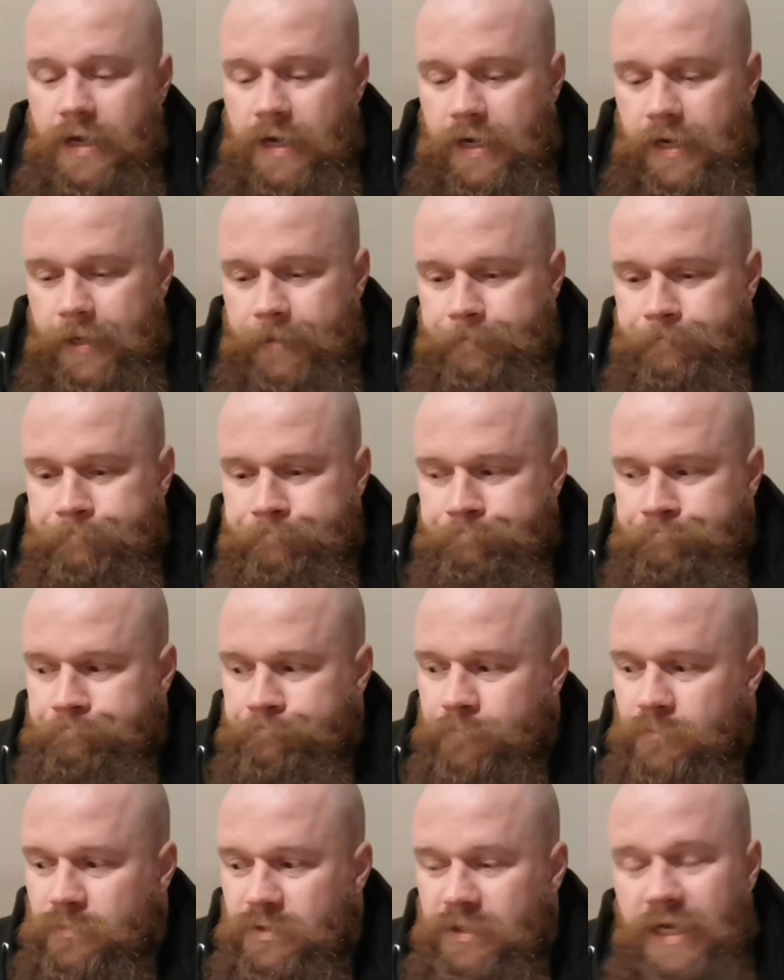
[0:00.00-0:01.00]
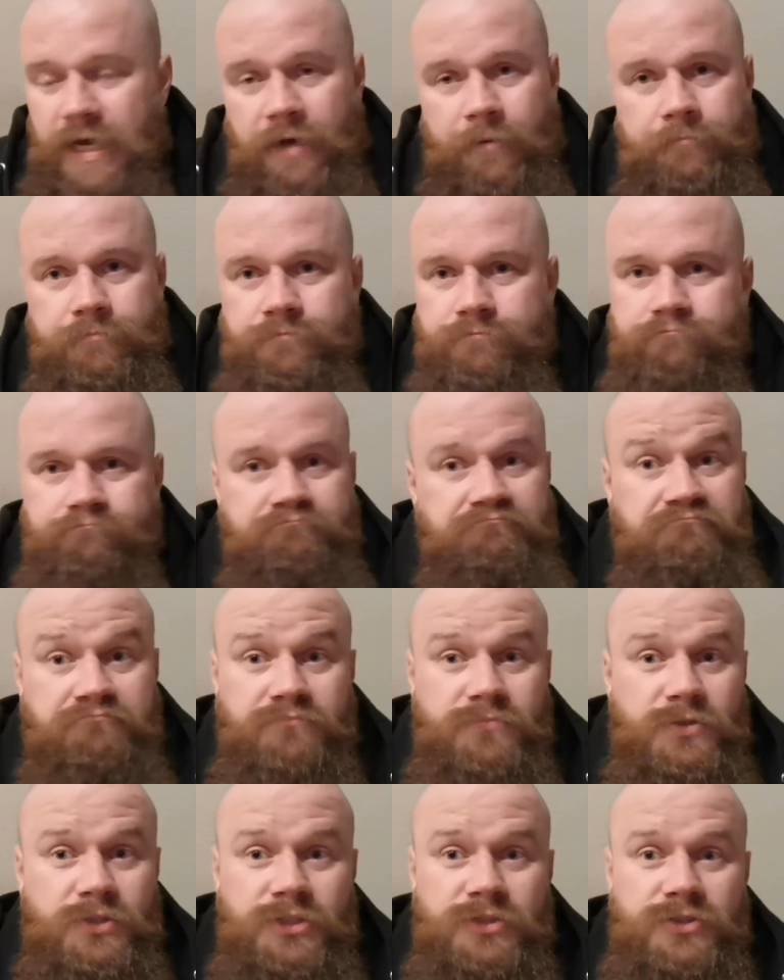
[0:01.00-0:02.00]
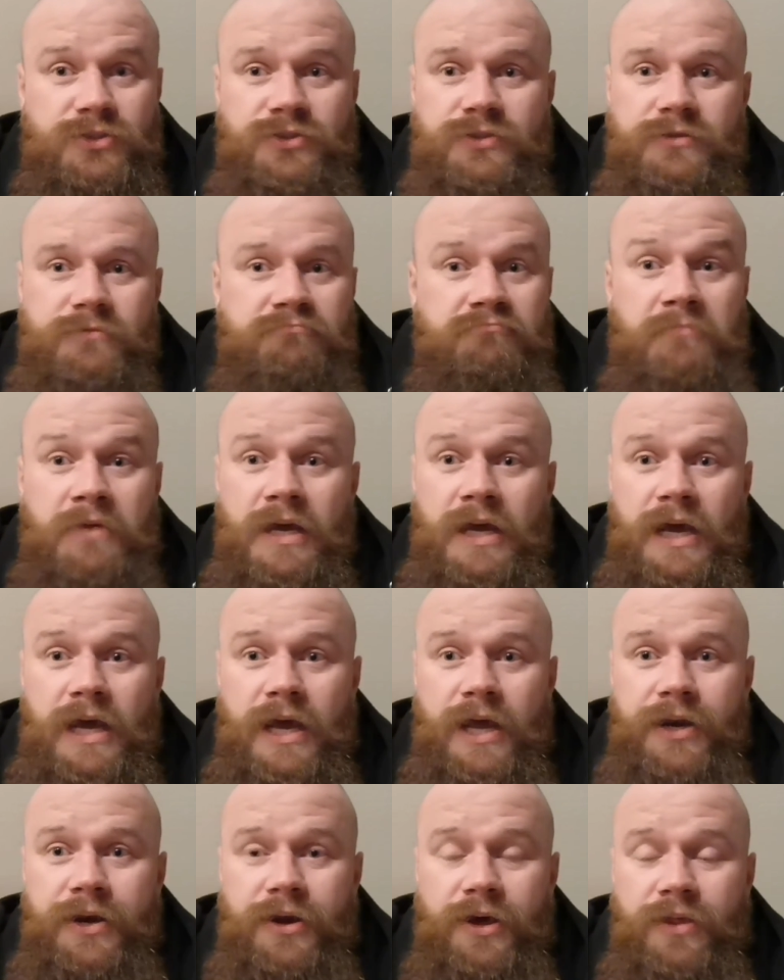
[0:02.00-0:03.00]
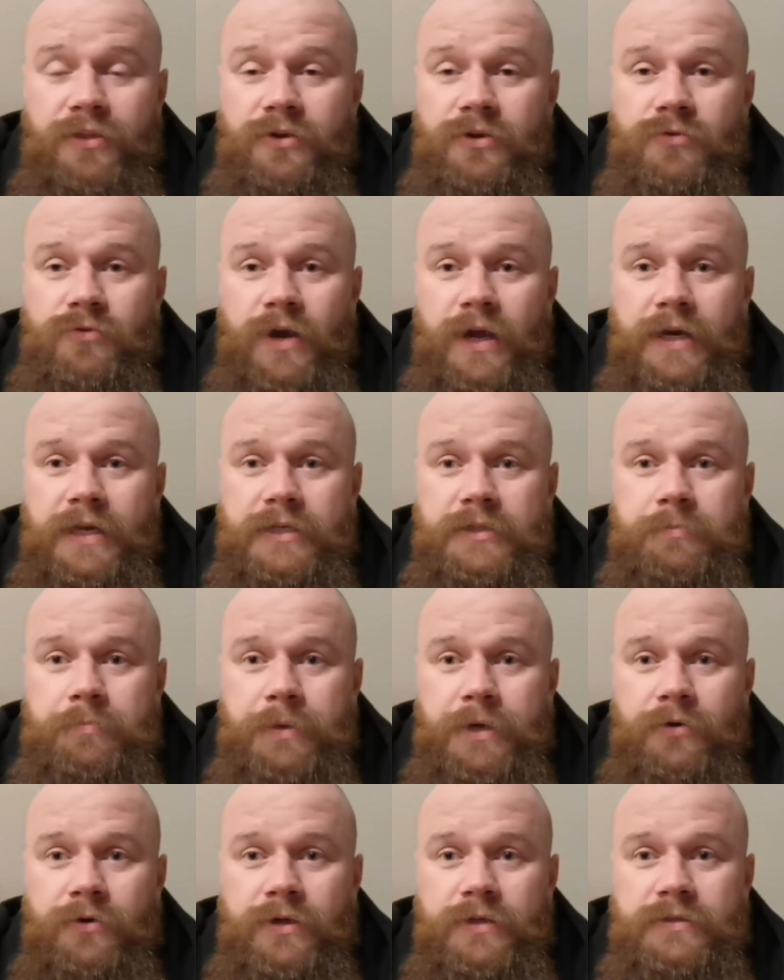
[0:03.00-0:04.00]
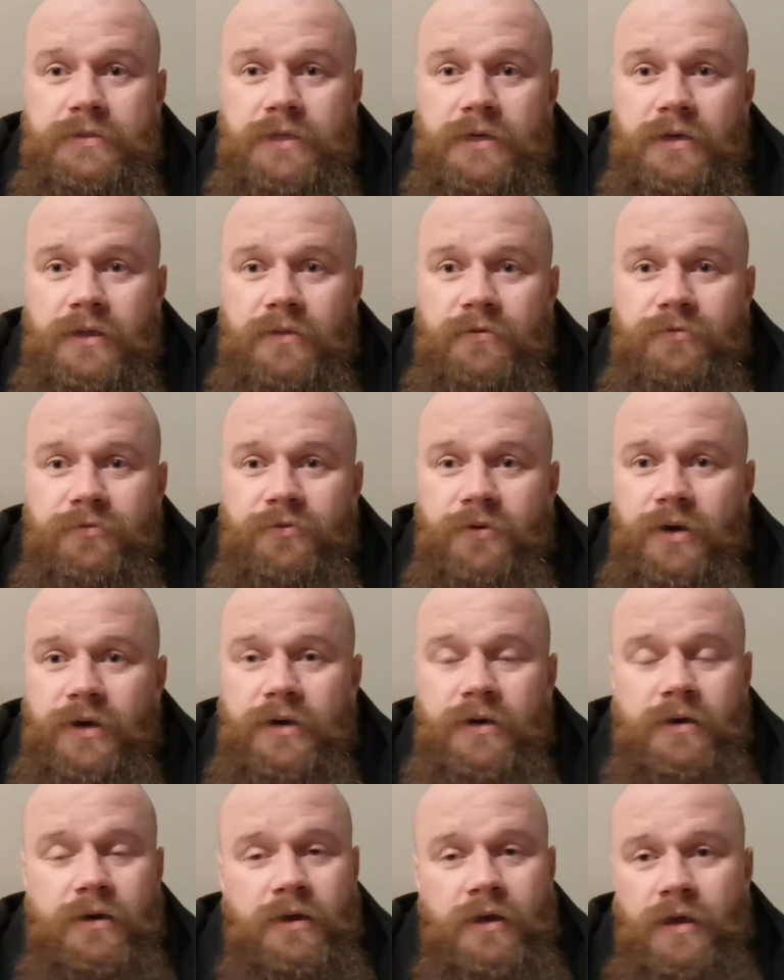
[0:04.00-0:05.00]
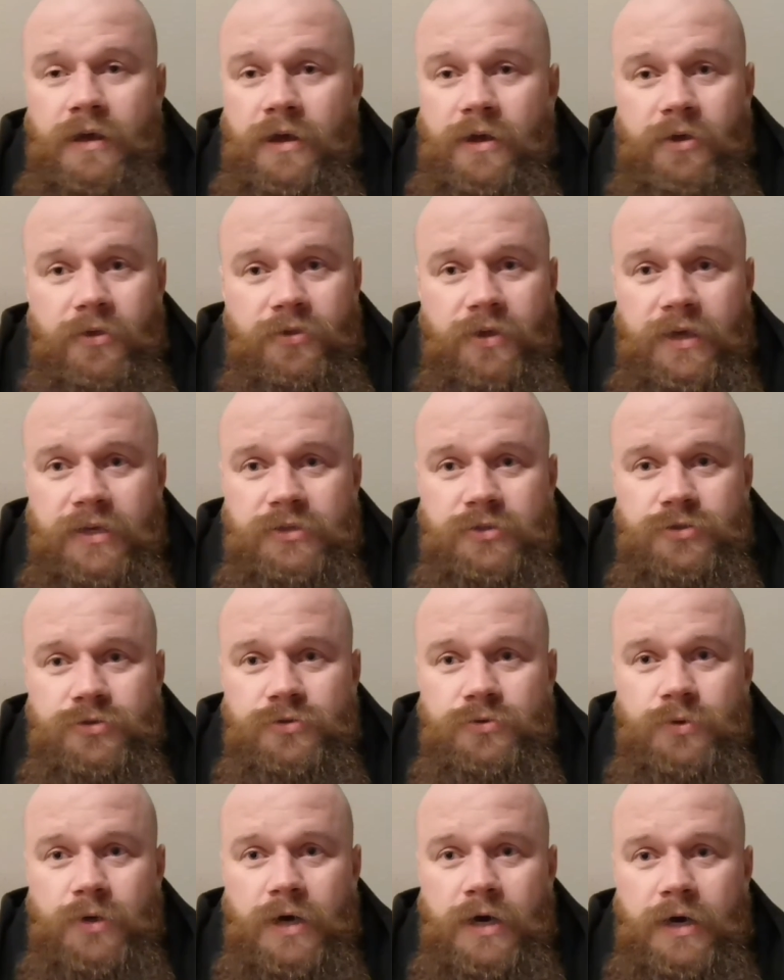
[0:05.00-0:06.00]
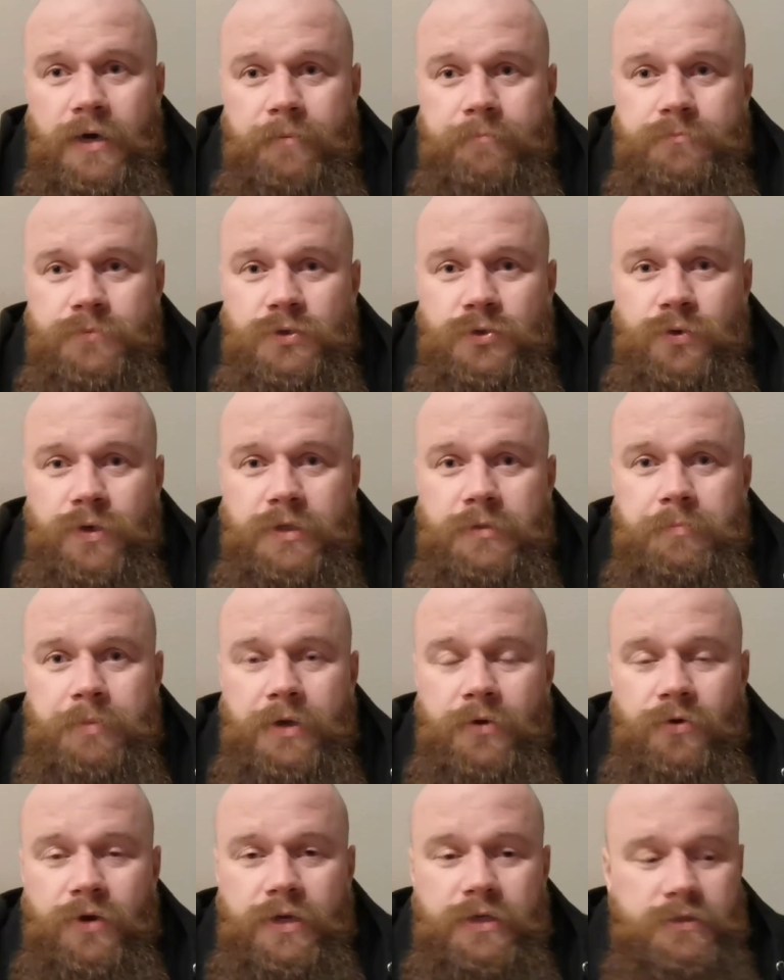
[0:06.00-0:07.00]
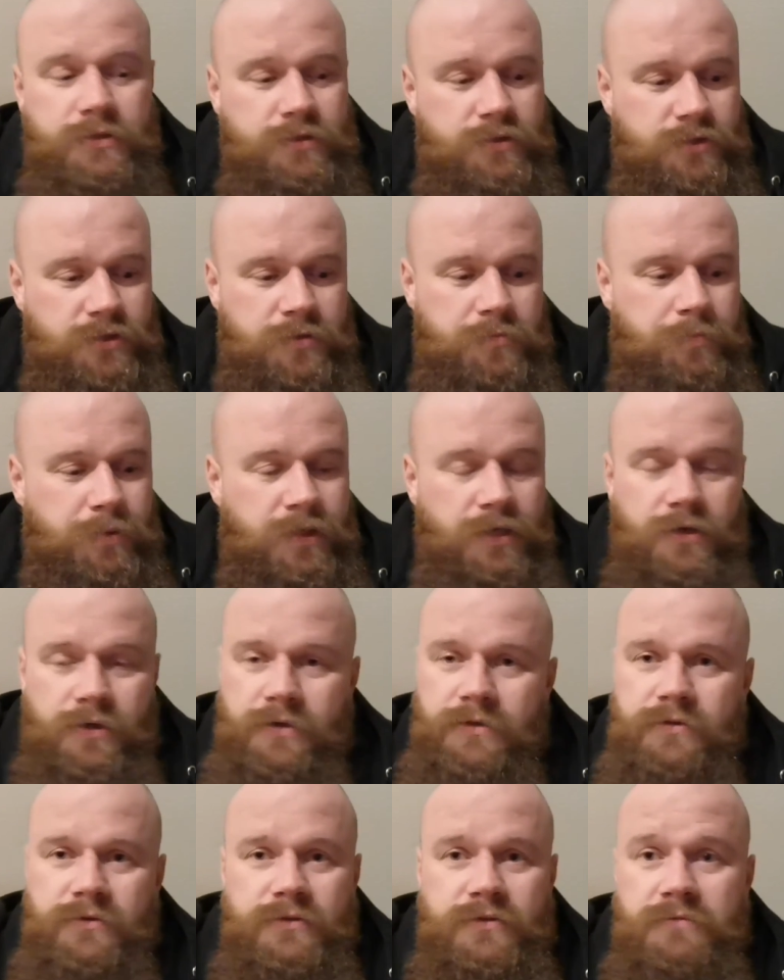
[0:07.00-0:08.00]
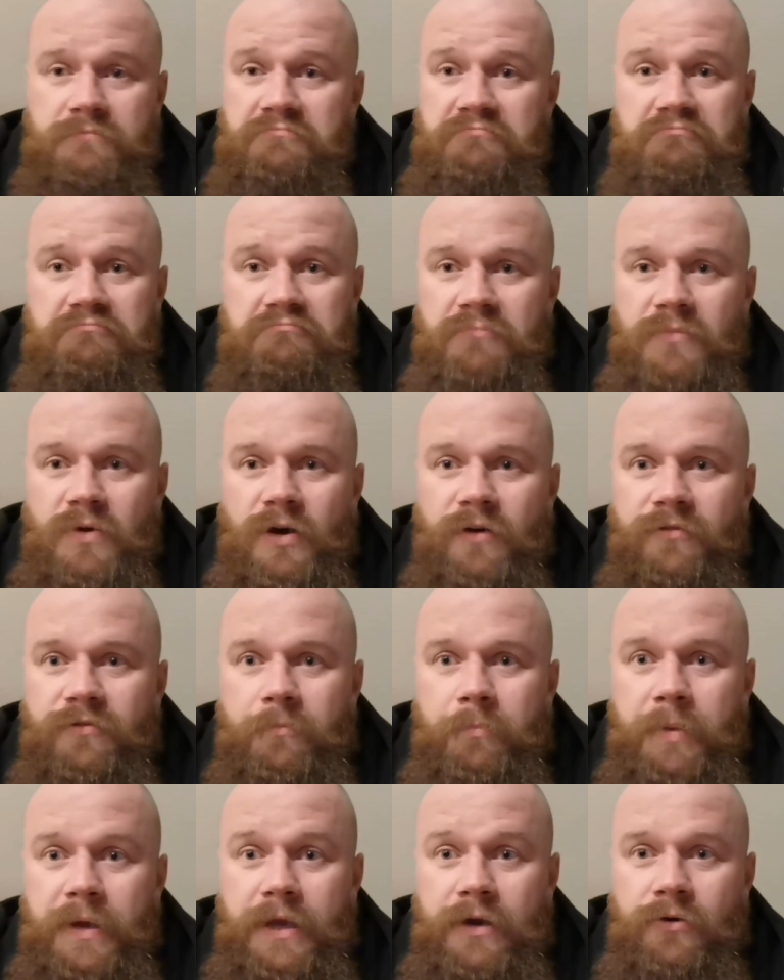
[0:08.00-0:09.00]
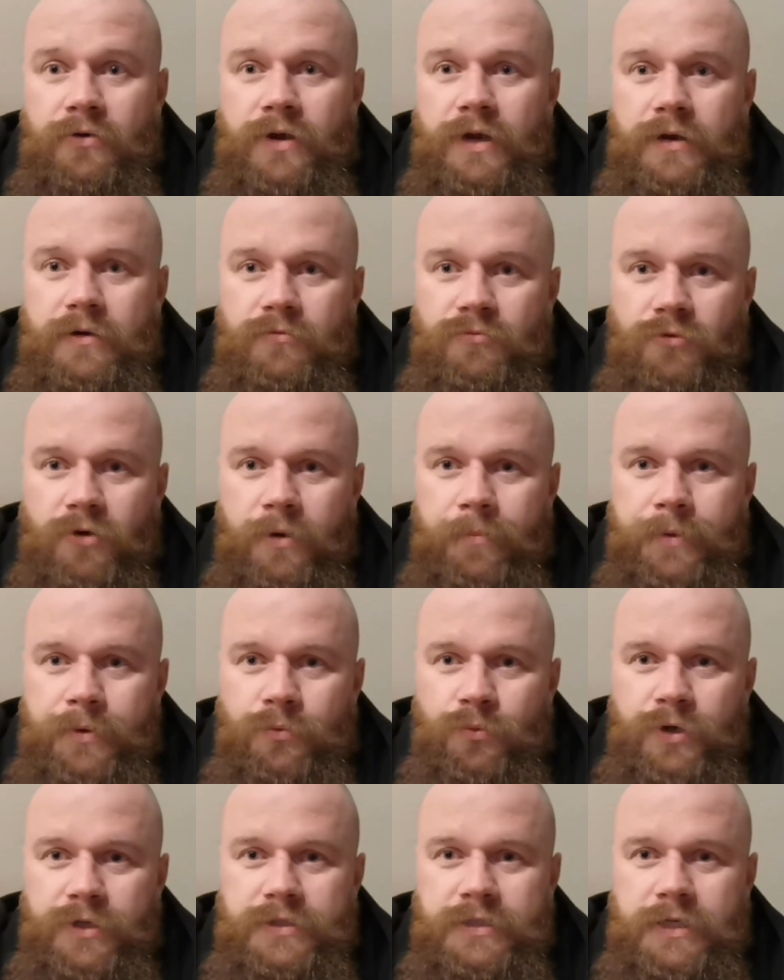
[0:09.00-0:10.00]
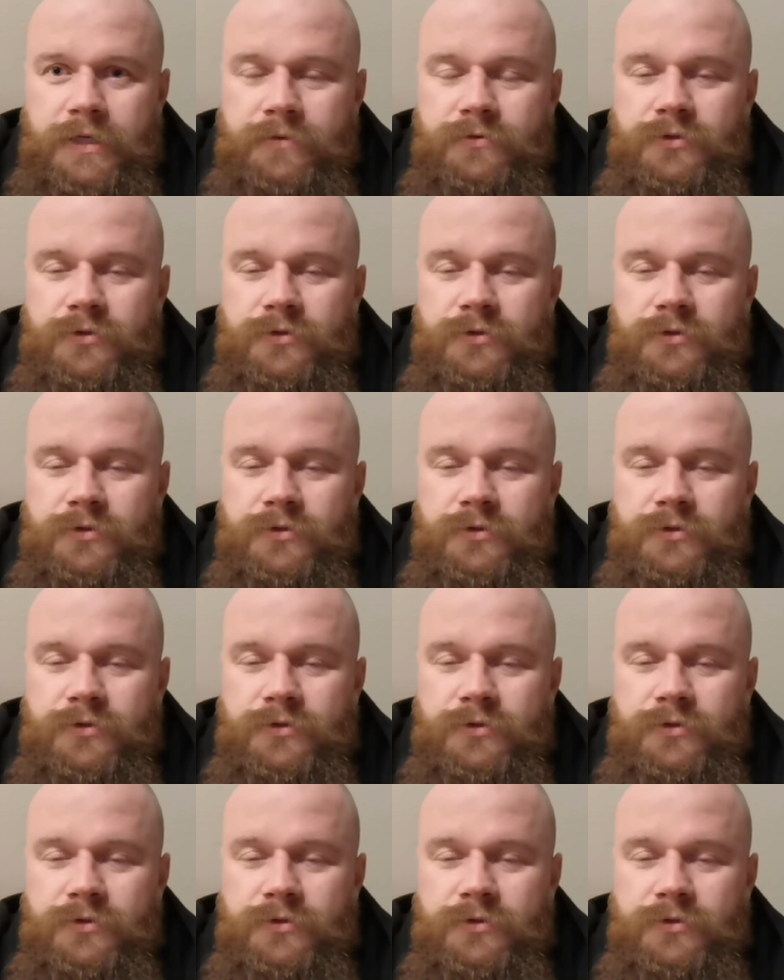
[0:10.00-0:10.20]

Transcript: Yeah, just another great experience, another fun thing to experience just because of beer and rum and whiskey.